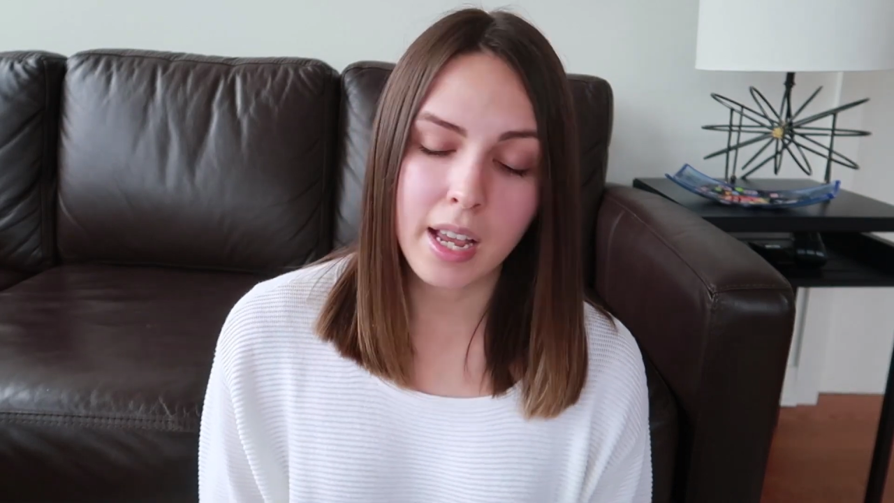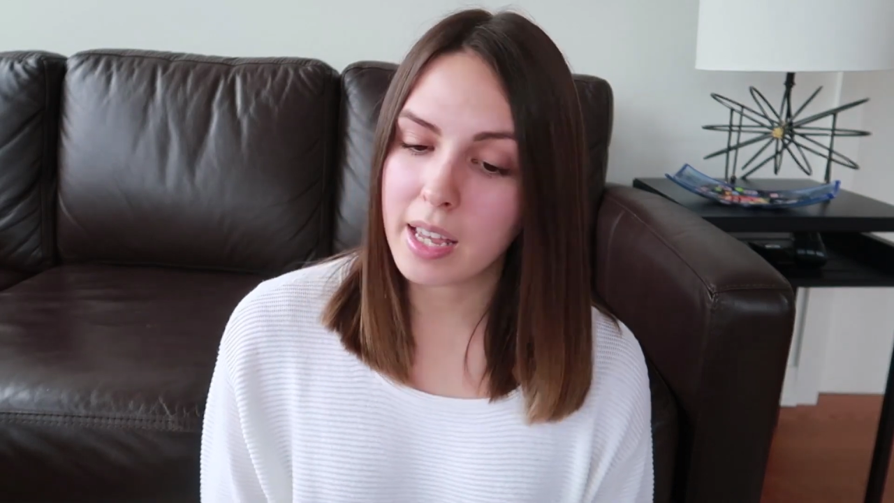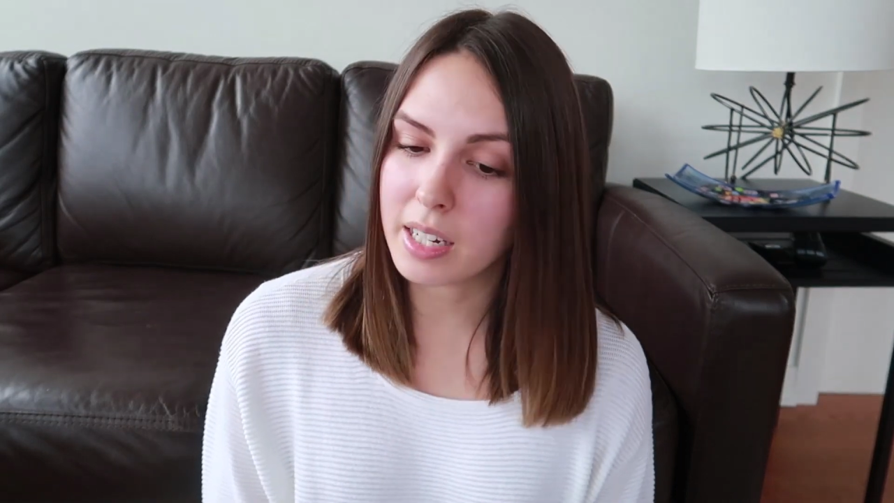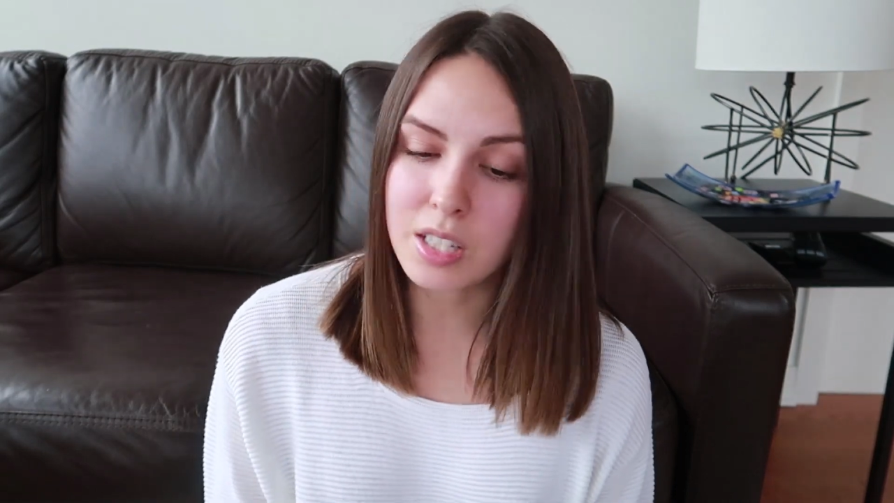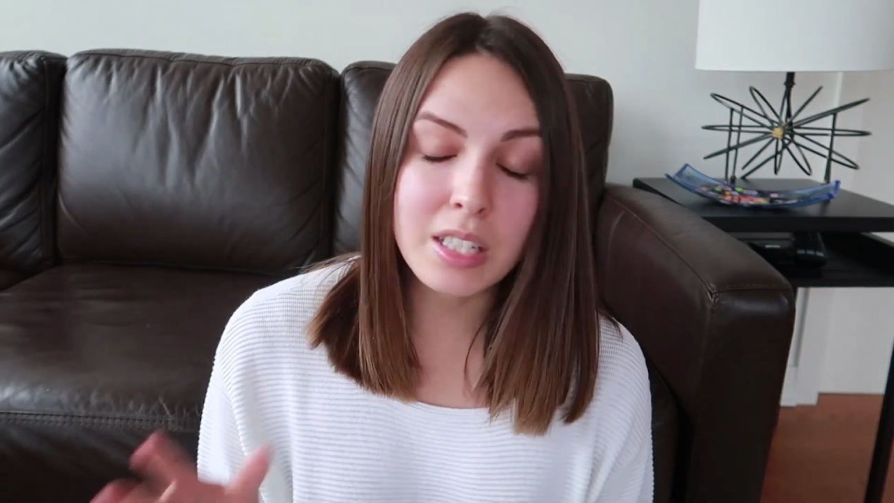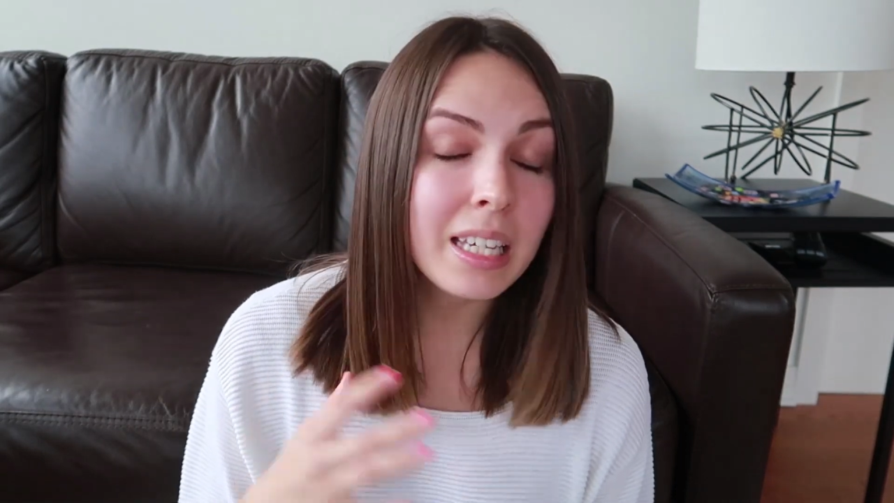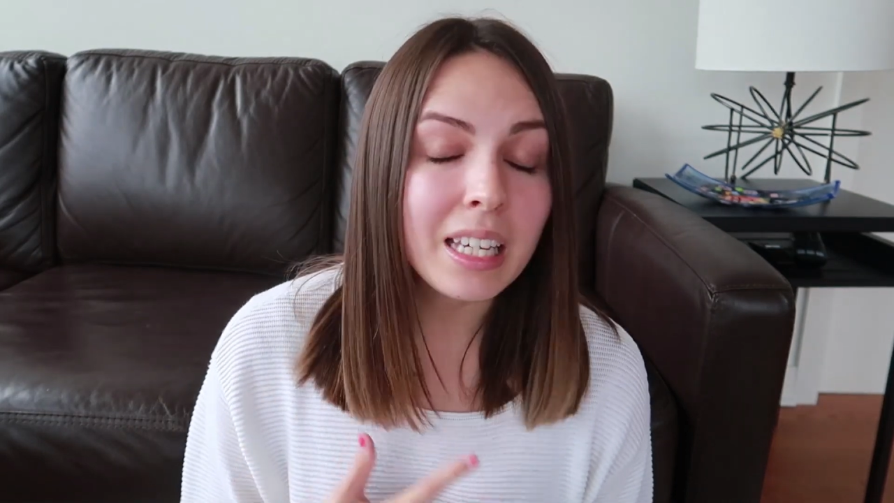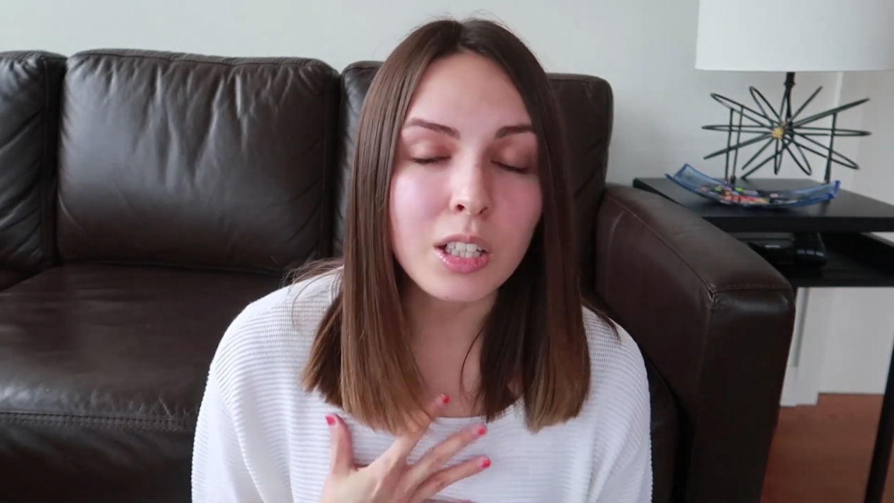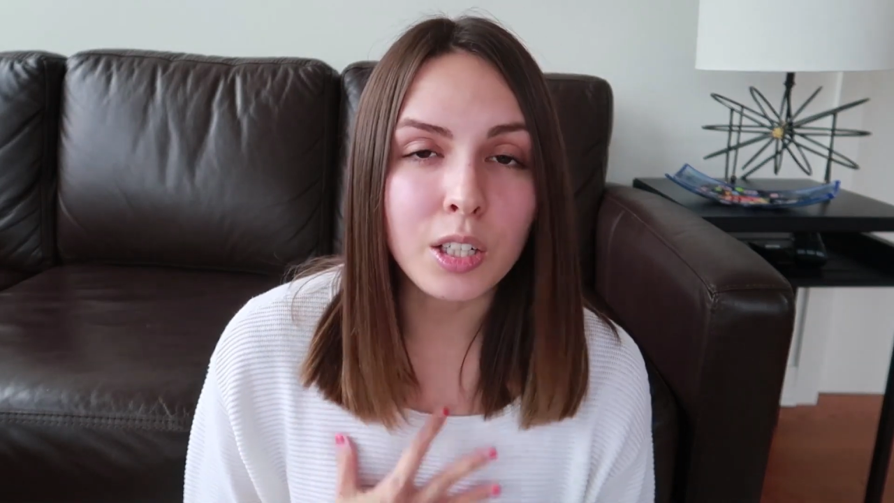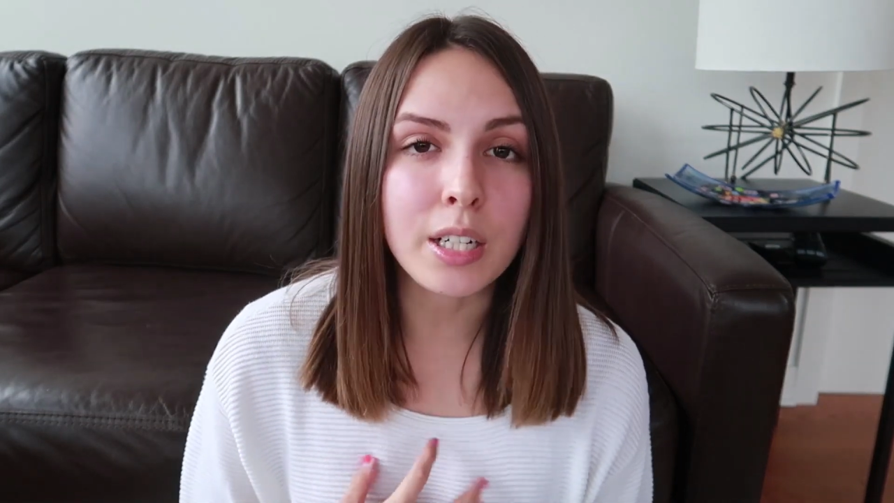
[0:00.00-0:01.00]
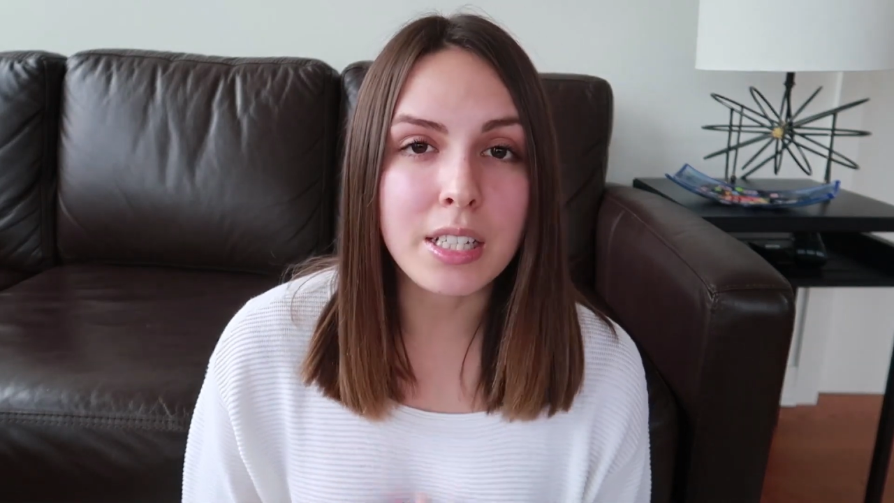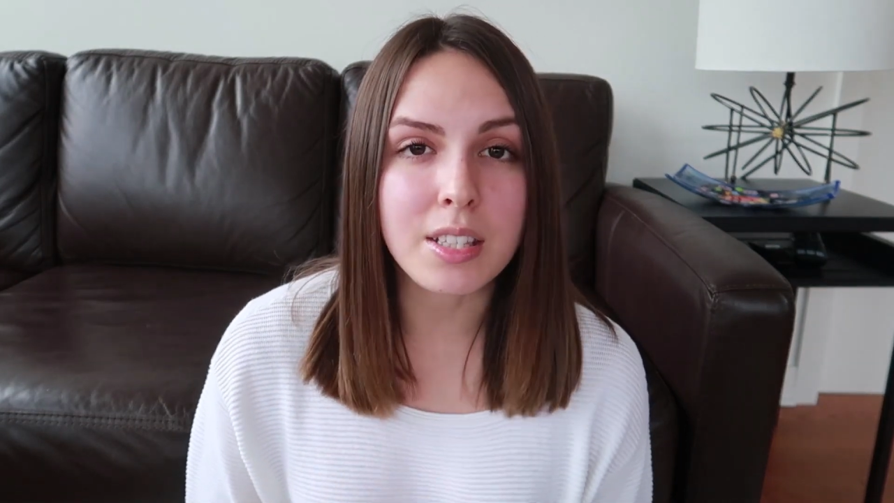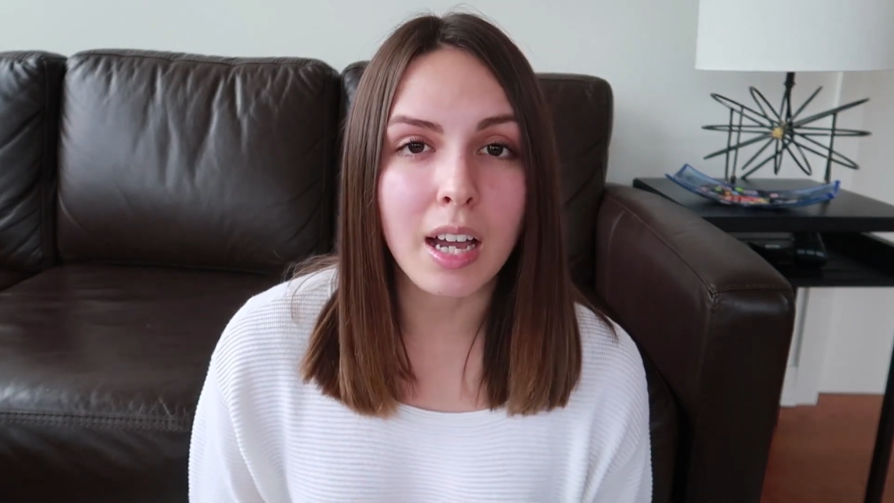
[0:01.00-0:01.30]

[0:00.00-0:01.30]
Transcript: and as killer as